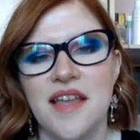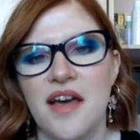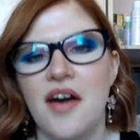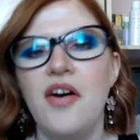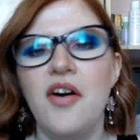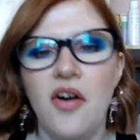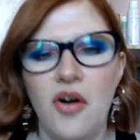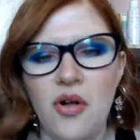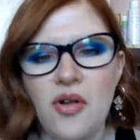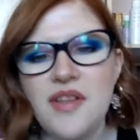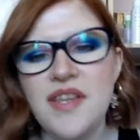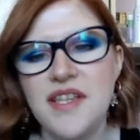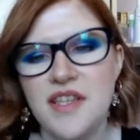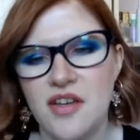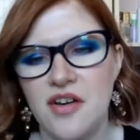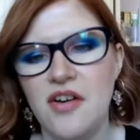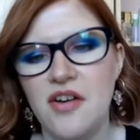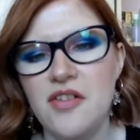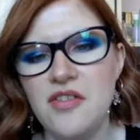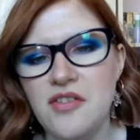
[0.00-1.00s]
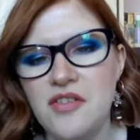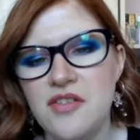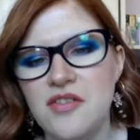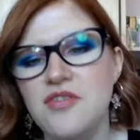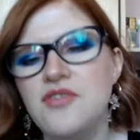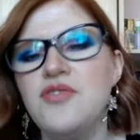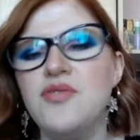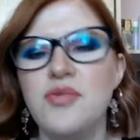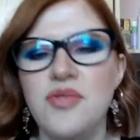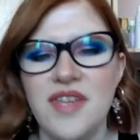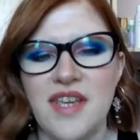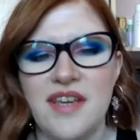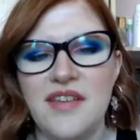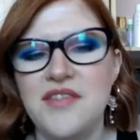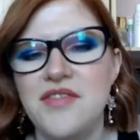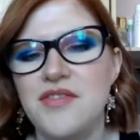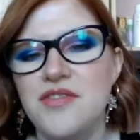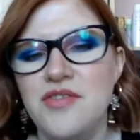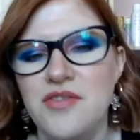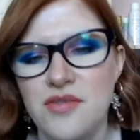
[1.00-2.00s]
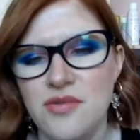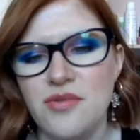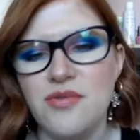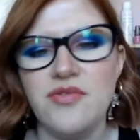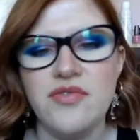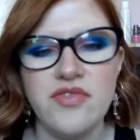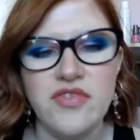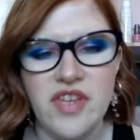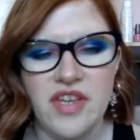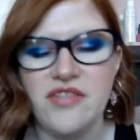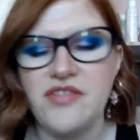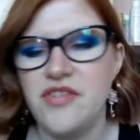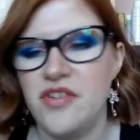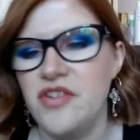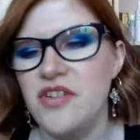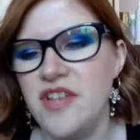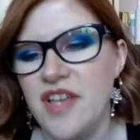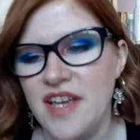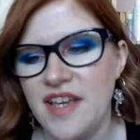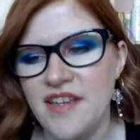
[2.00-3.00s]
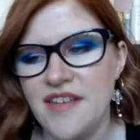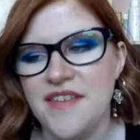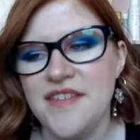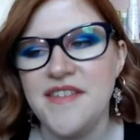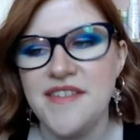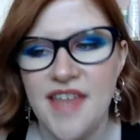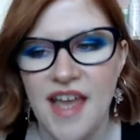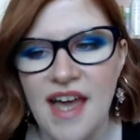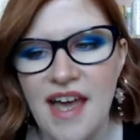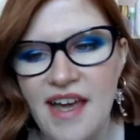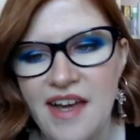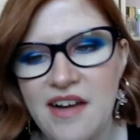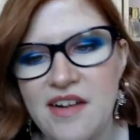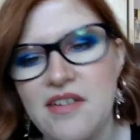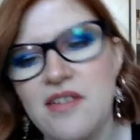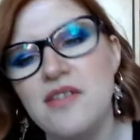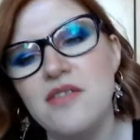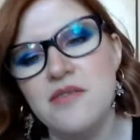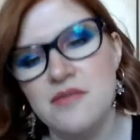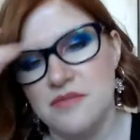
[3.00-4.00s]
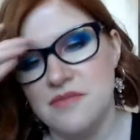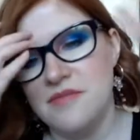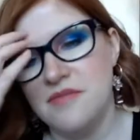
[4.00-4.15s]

holding on to yesterday's style.